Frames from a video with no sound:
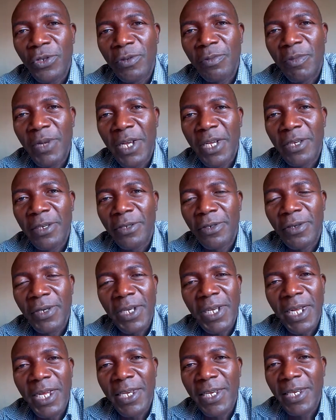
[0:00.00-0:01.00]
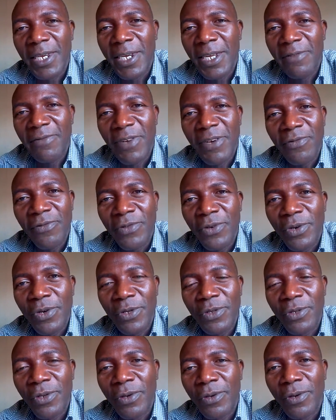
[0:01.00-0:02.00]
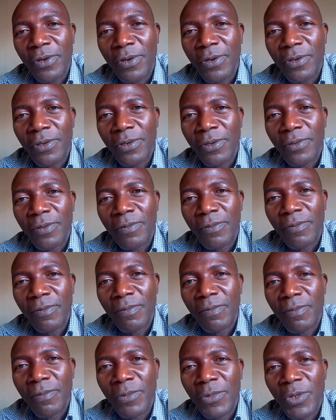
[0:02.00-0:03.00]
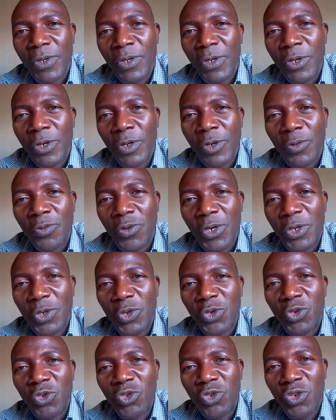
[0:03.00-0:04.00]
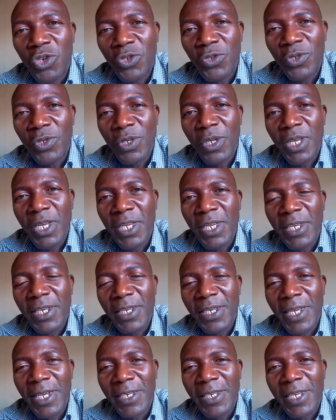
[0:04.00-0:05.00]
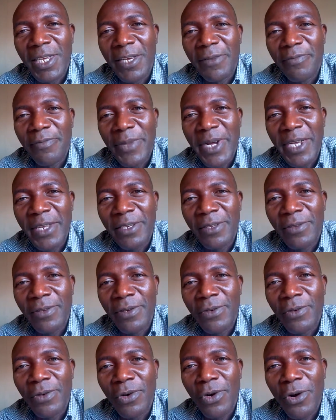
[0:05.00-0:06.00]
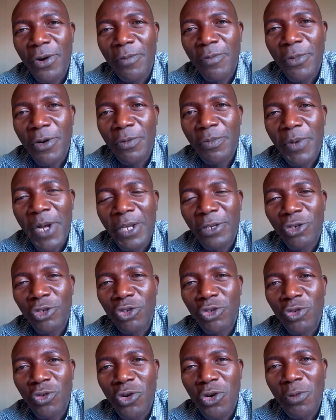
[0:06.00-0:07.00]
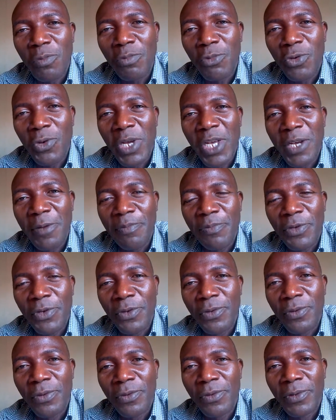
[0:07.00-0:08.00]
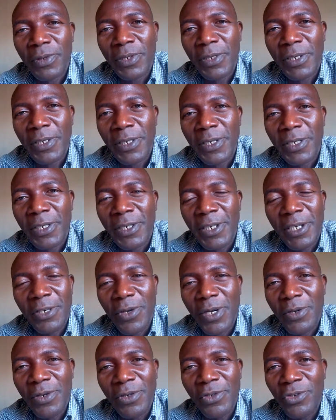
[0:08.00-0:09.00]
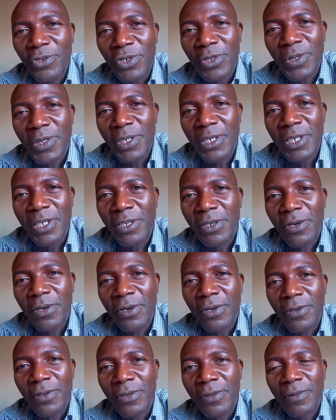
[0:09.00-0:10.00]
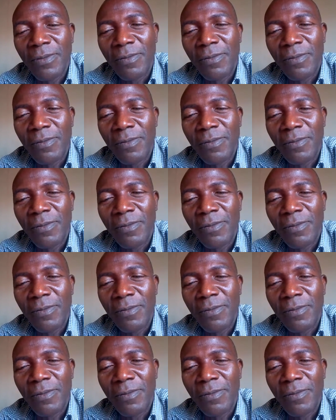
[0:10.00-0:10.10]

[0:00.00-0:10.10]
on man, you can never focus on God. When you trust that a man is going to come up and show up to help you, then you are not trusting in God.